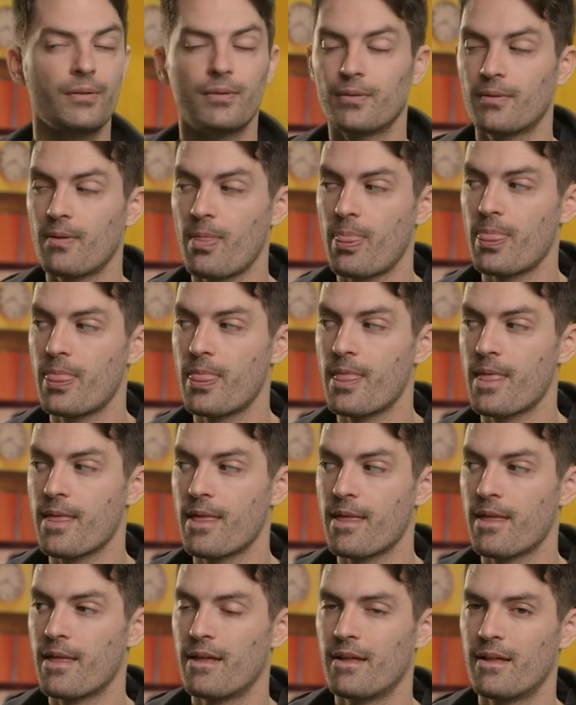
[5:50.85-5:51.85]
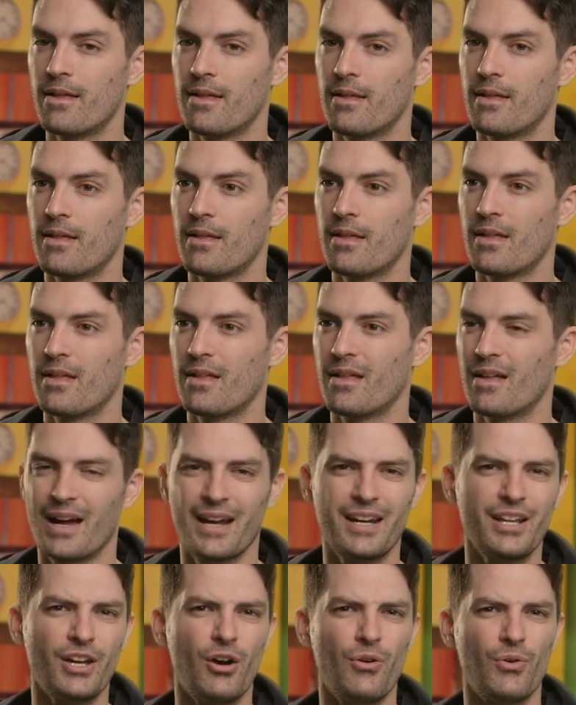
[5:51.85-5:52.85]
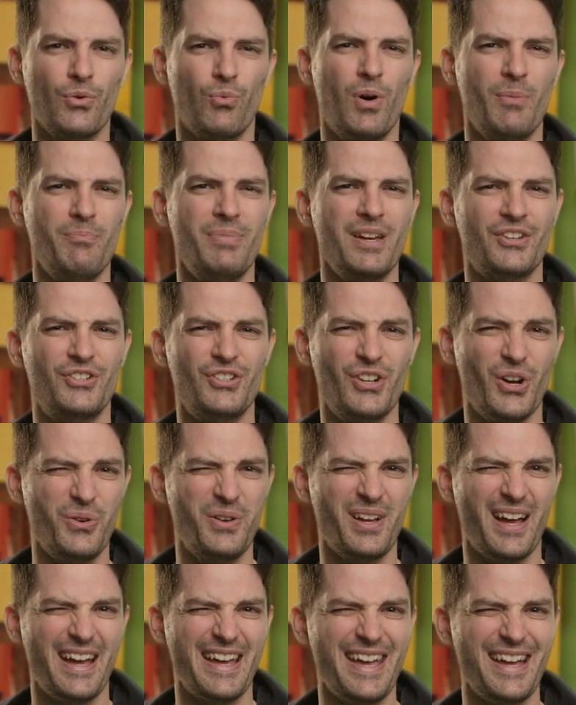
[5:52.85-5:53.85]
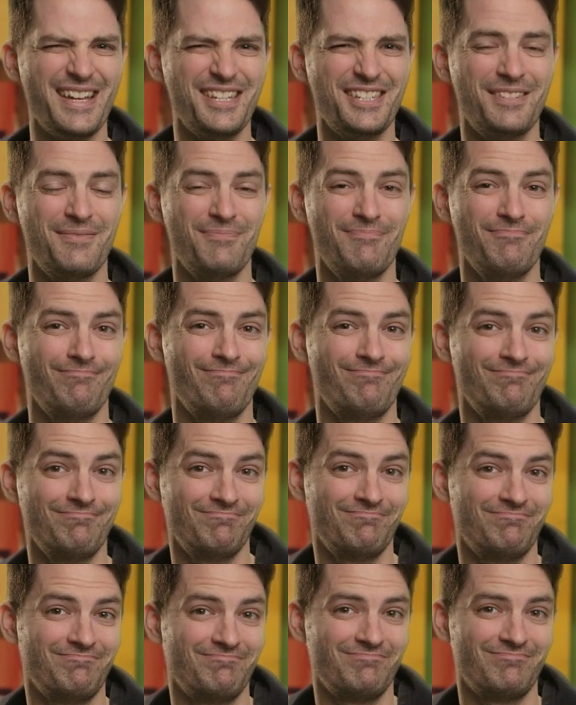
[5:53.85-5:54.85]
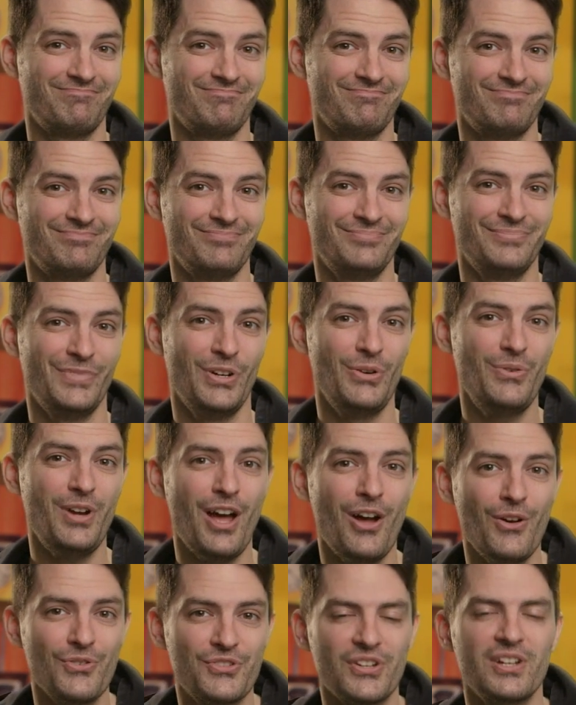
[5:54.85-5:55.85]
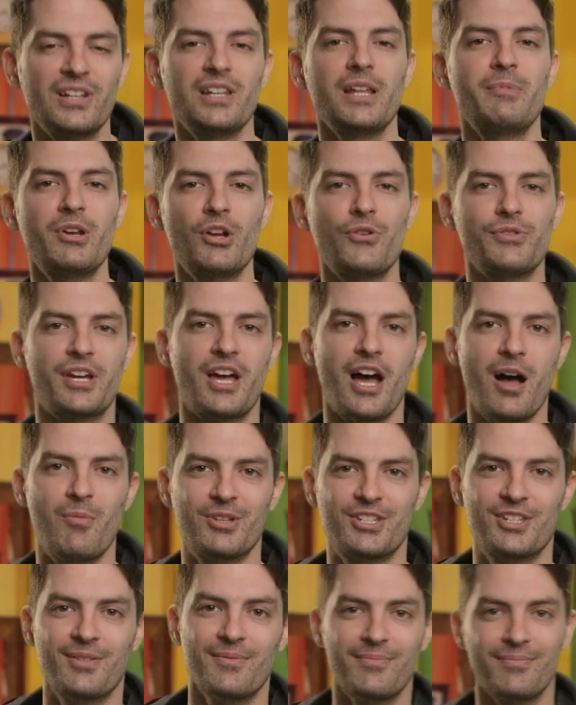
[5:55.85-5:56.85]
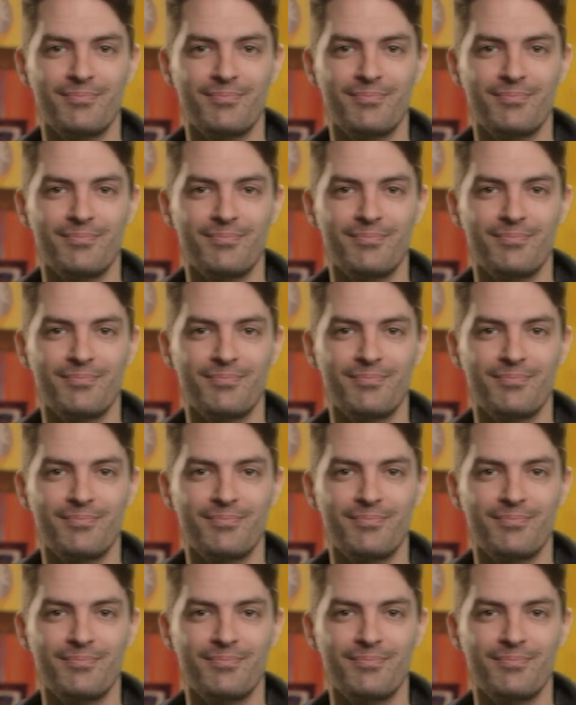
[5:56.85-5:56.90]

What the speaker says: I'm gonna go with one big joke, I guess. Who knows? Let me know in the comments.